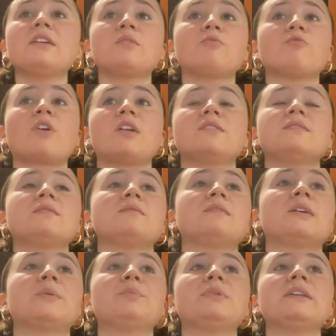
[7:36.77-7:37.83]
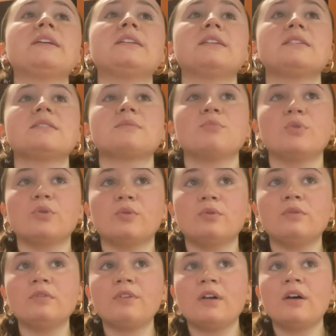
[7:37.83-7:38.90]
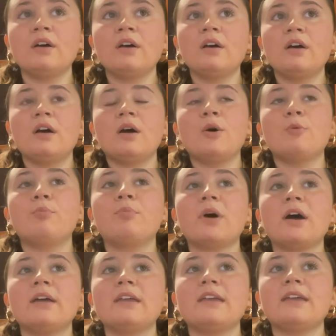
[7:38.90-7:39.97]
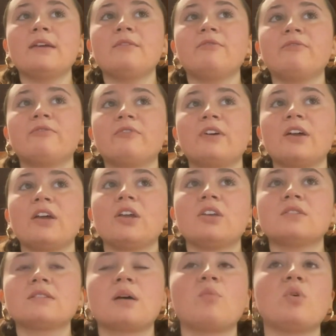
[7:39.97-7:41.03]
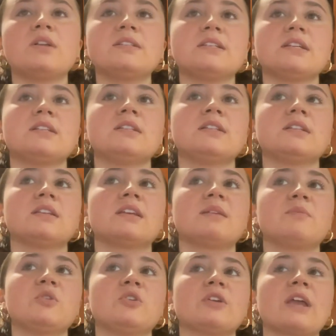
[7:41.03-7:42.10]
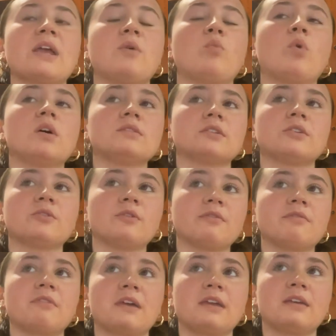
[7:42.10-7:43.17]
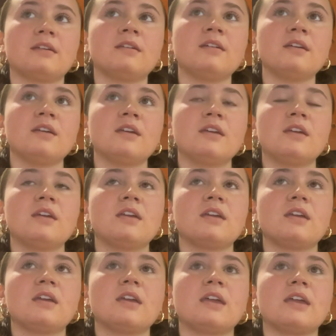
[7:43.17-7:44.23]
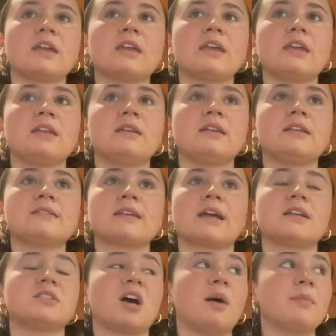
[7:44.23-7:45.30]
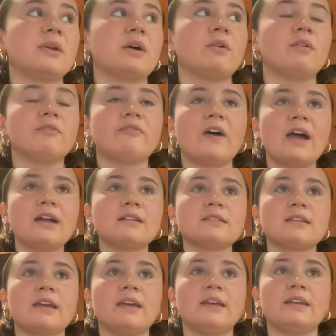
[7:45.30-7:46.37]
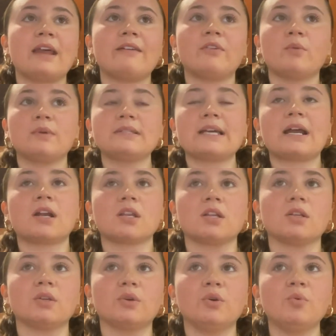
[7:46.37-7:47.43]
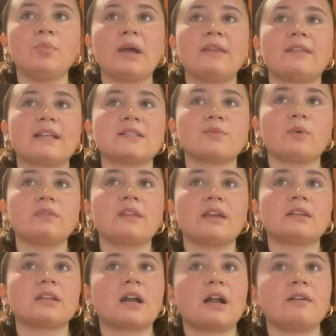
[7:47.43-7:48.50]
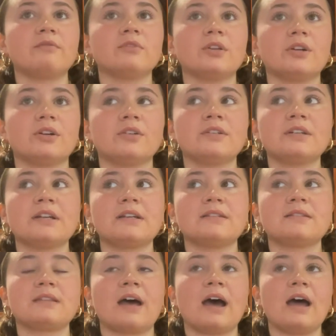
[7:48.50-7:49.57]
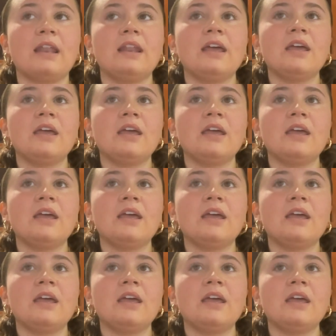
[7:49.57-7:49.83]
run completely smooth, but if someone didn't communicate one little thing, it's like a domino effect and everyone's out of the loop. And that's one thing that I've learned, is that